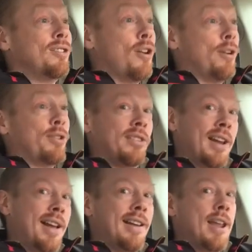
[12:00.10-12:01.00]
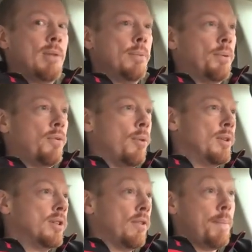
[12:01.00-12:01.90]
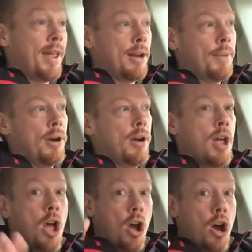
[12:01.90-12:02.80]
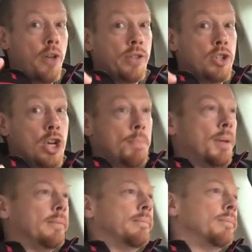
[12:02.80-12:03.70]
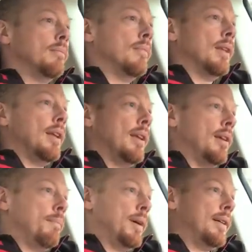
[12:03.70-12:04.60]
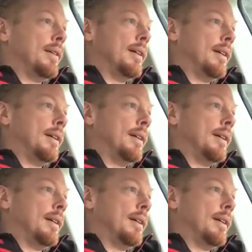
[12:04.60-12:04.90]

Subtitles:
car is because it kind of gave me the performance of a Panamera on the Jeep. But